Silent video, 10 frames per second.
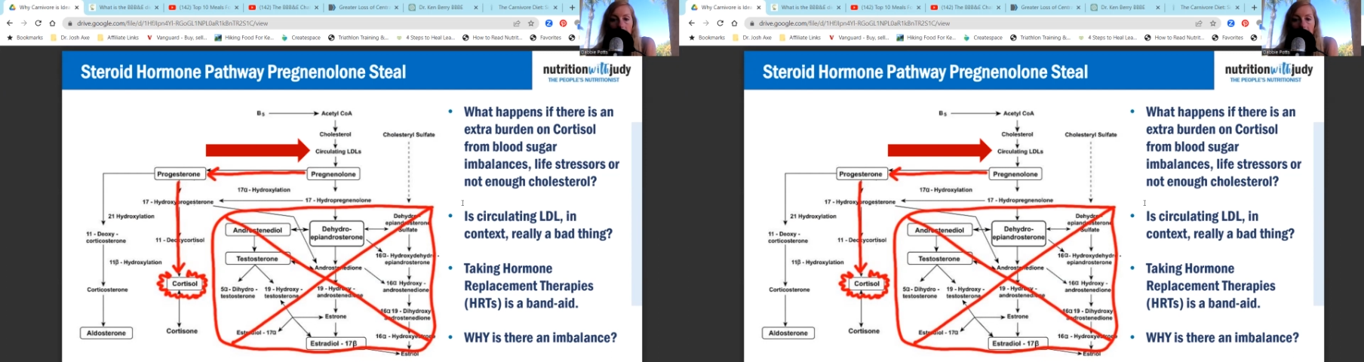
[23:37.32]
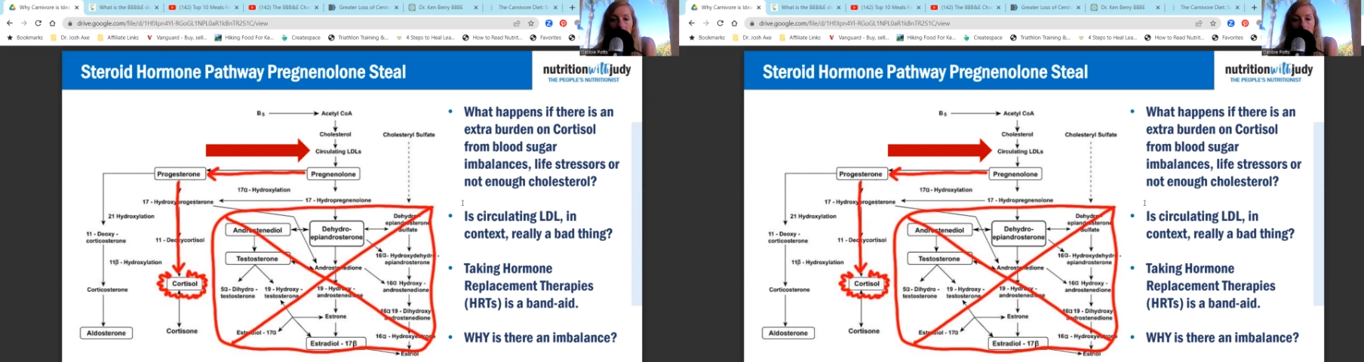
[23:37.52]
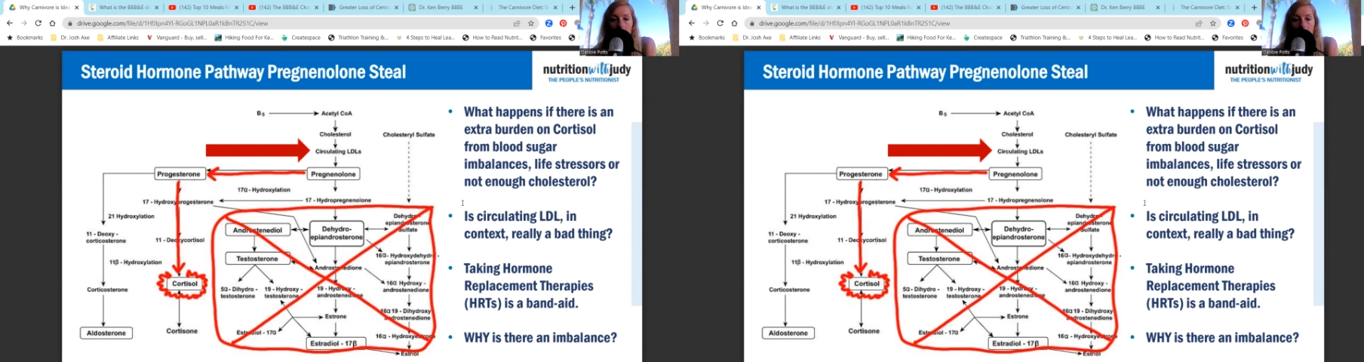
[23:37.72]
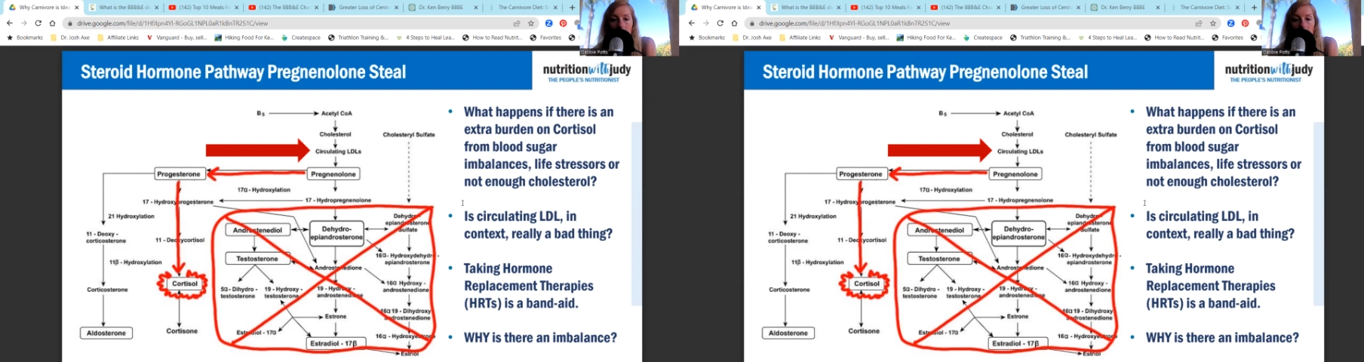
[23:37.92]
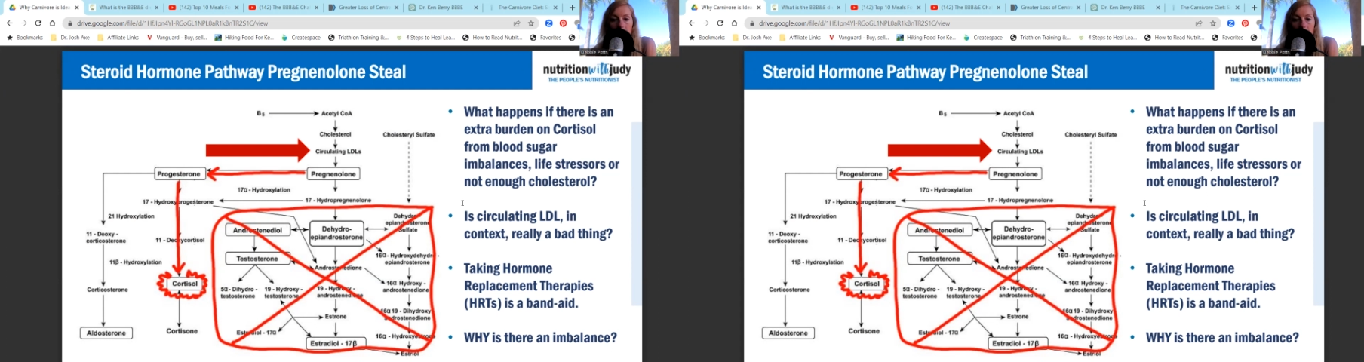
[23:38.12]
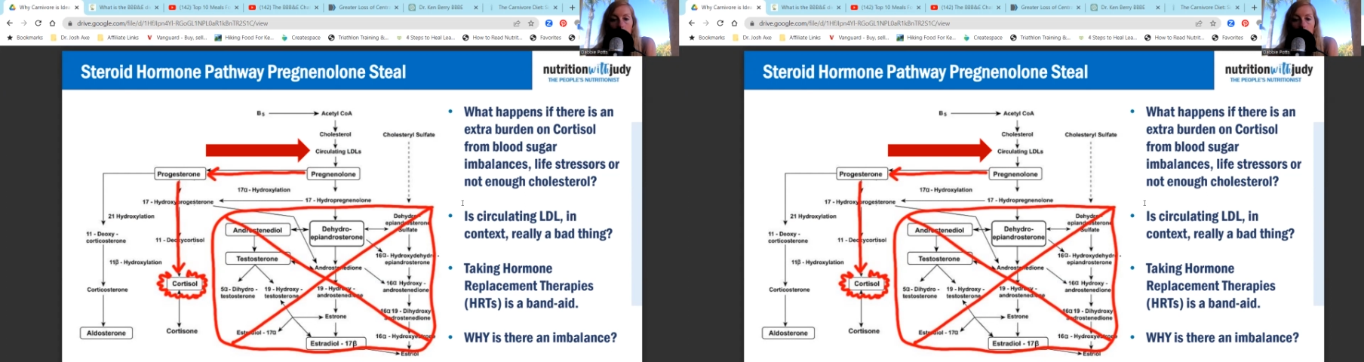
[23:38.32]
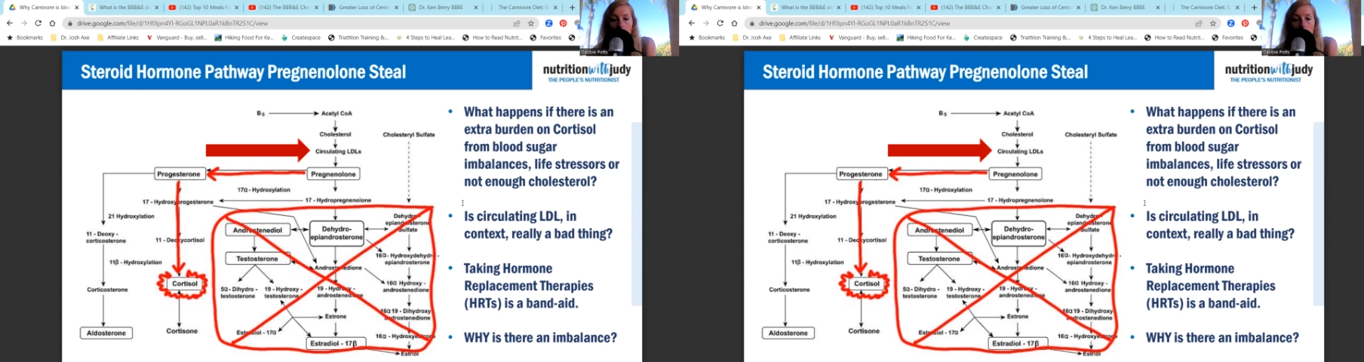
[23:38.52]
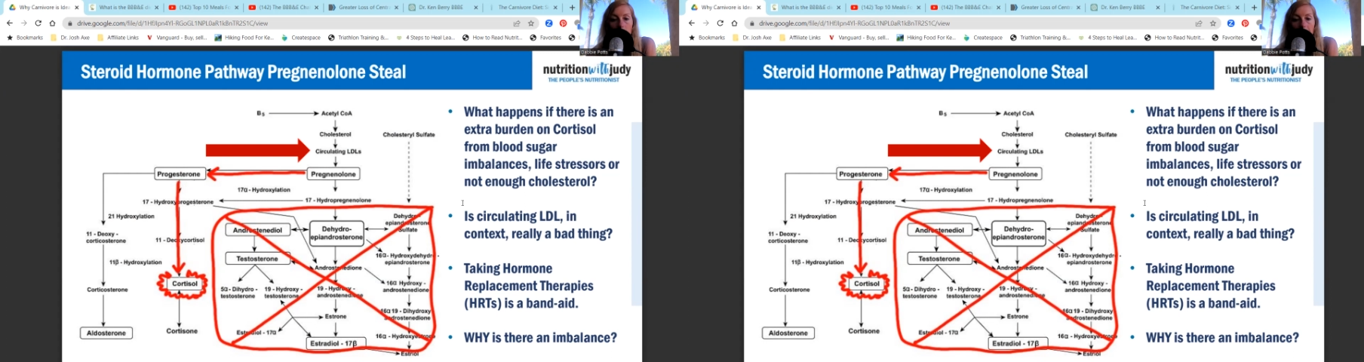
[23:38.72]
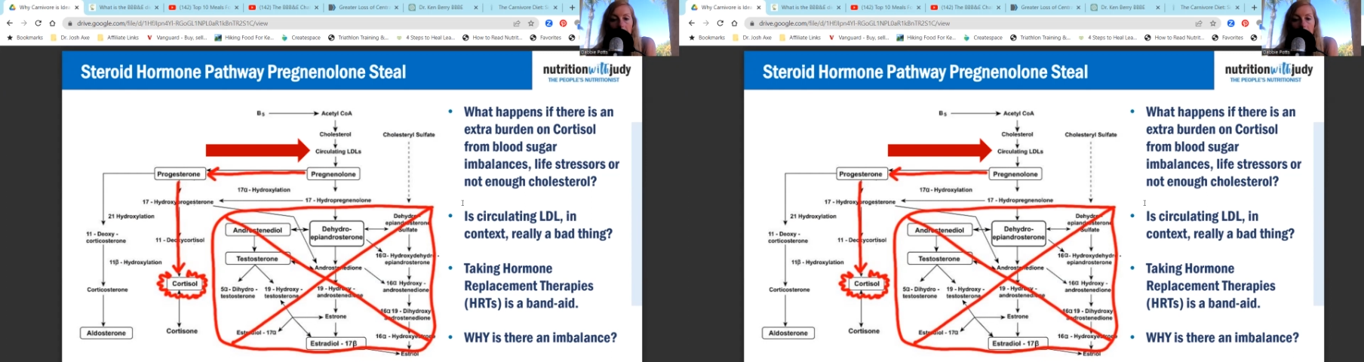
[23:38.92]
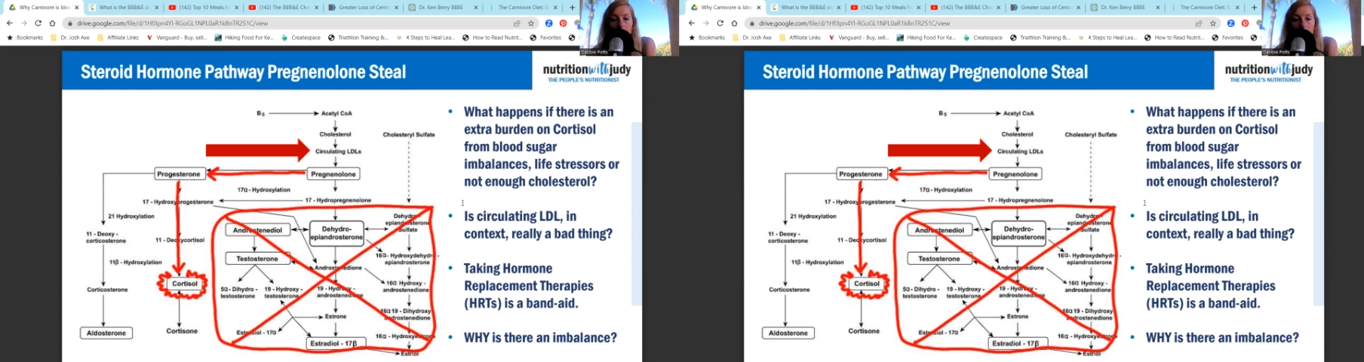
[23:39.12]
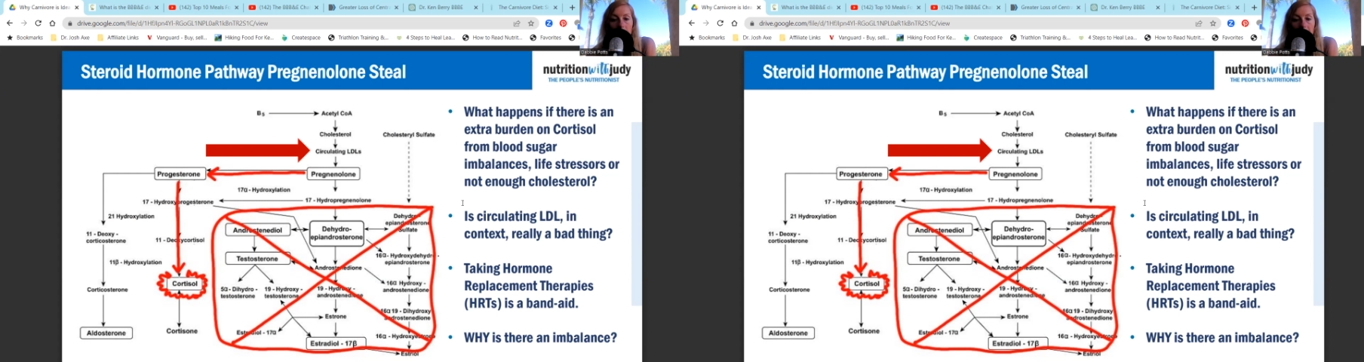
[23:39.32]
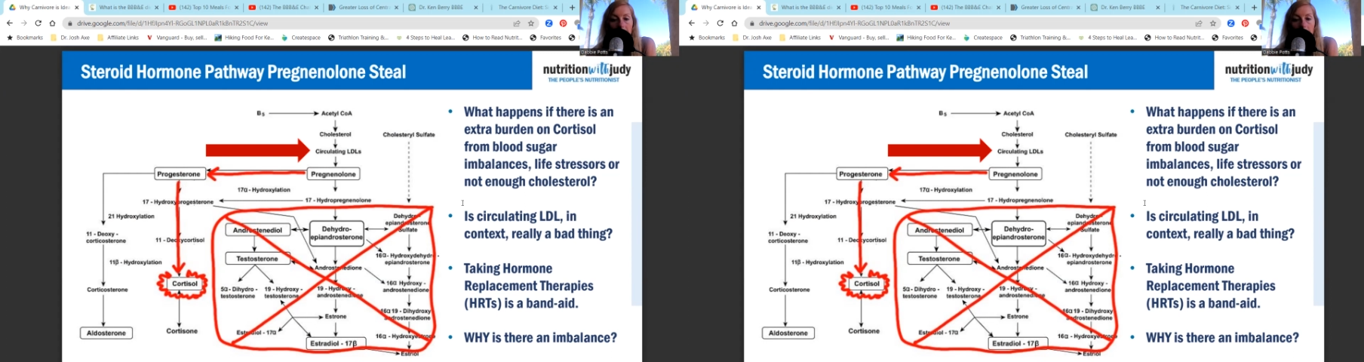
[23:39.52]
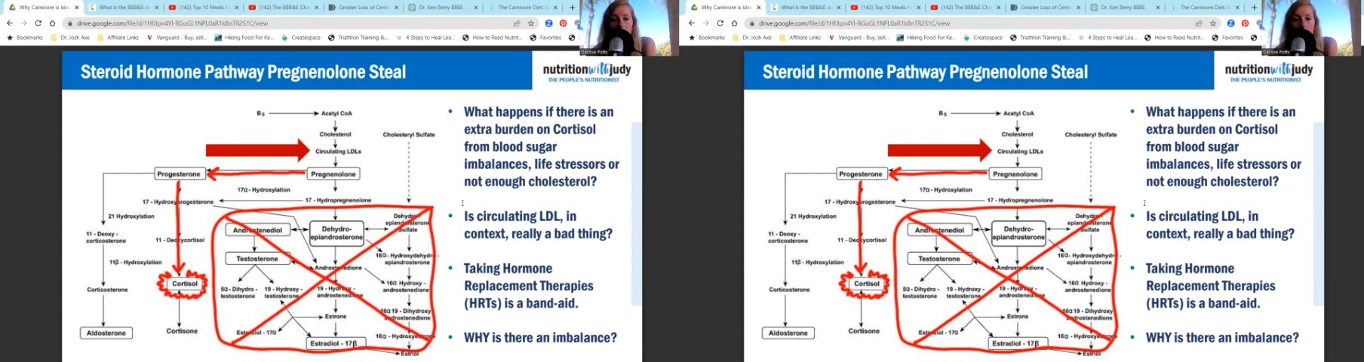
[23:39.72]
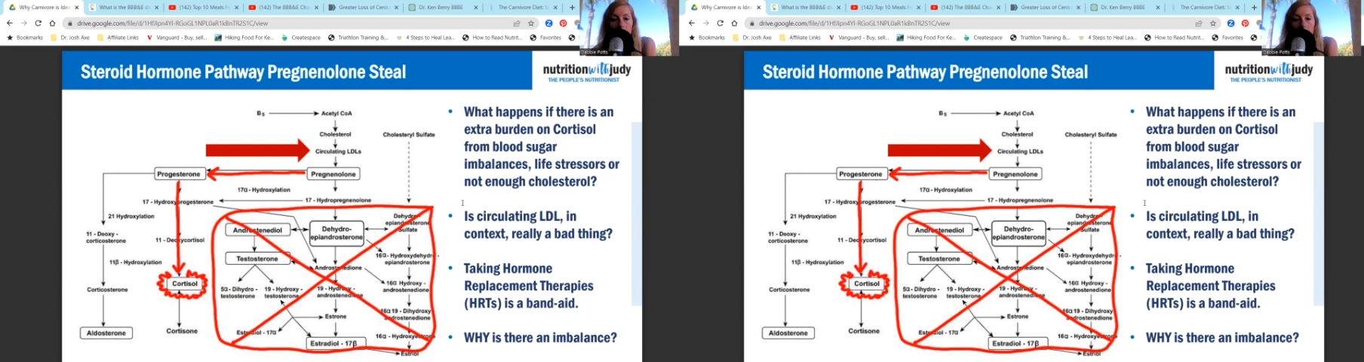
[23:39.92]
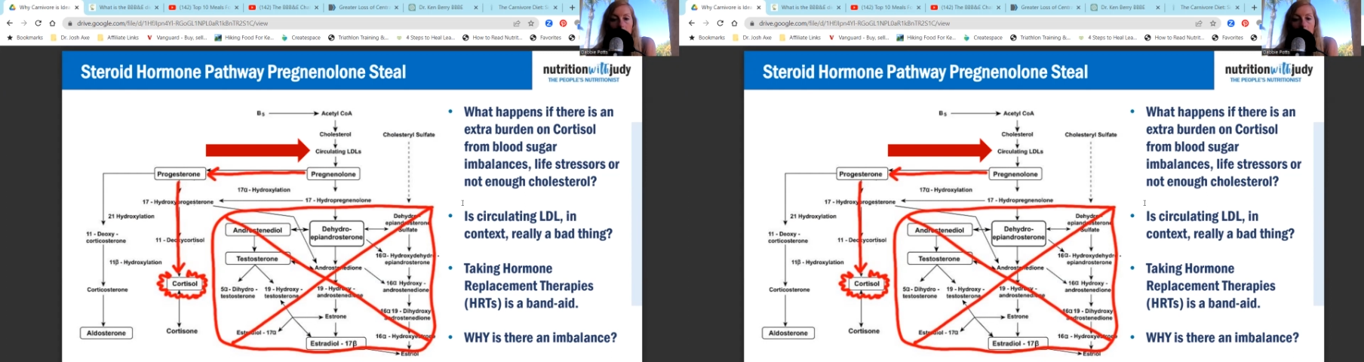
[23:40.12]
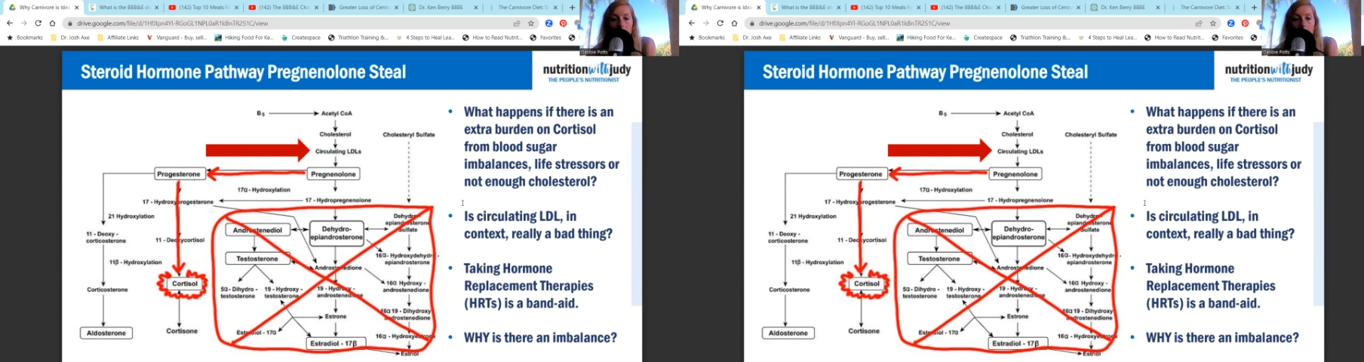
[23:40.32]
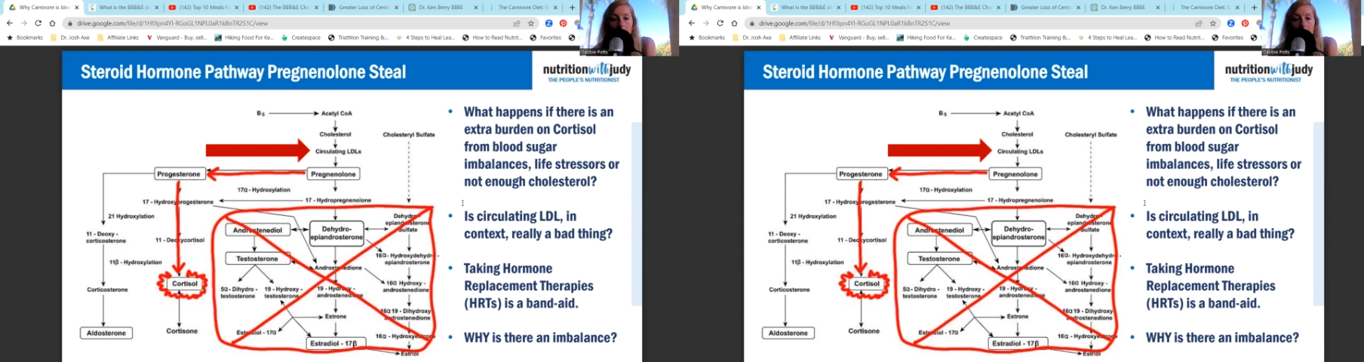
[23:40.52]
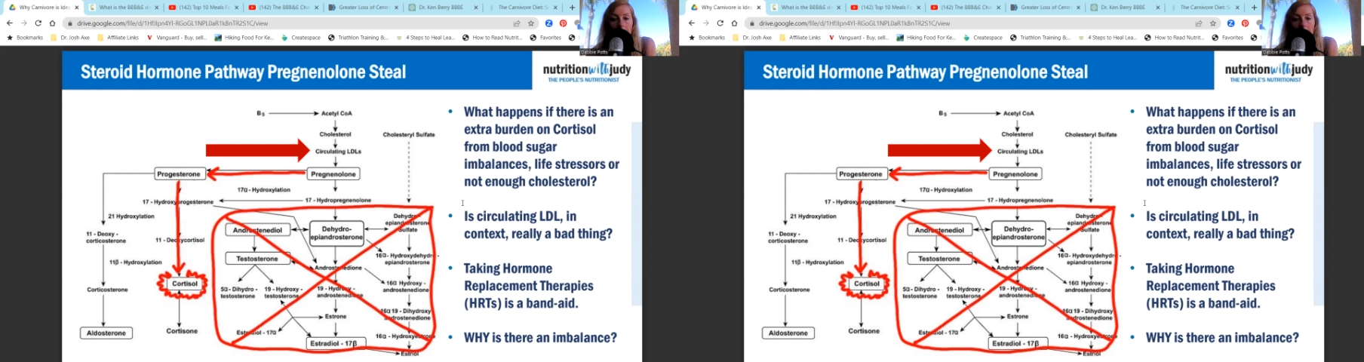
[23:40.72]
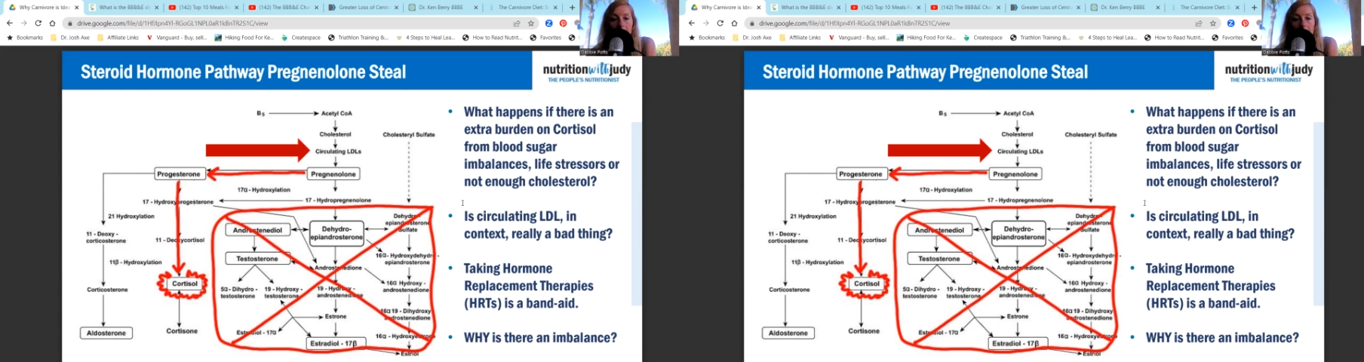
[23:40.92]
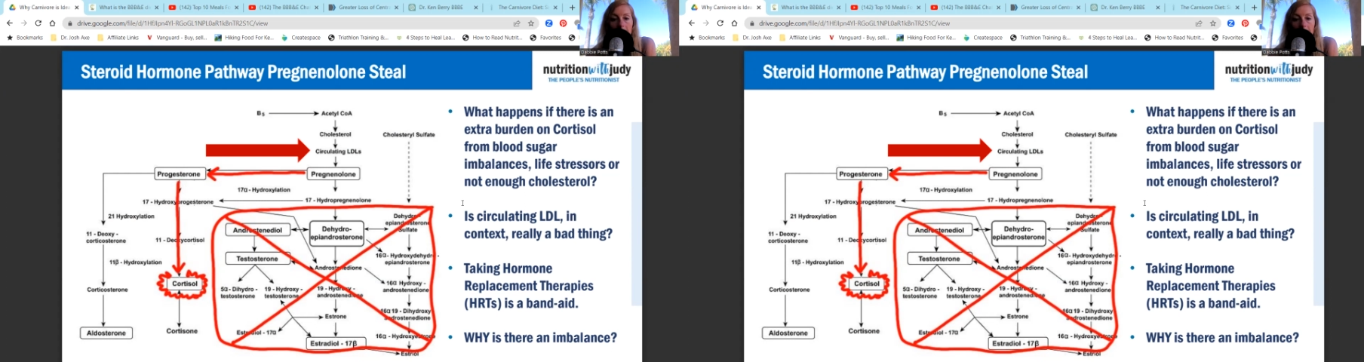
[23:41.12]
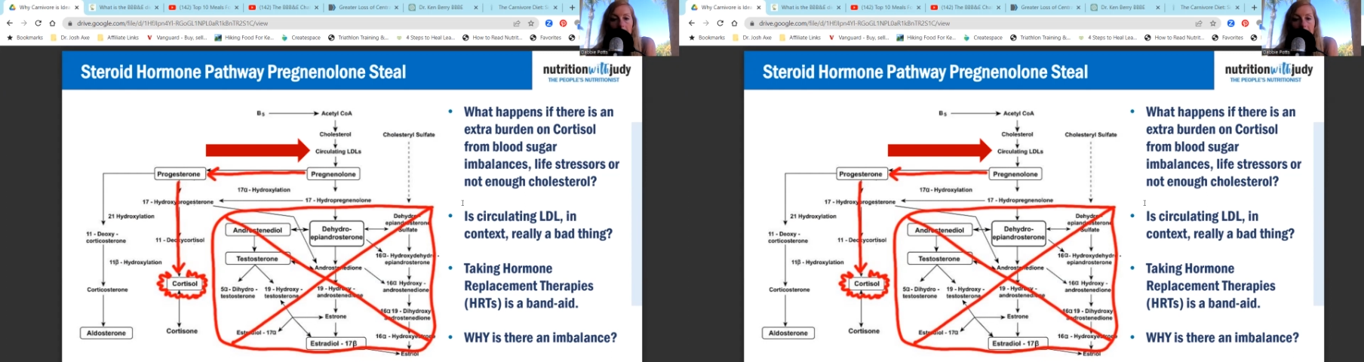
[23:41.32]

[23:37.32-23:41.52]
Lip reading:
Nobody's mouth can be seen.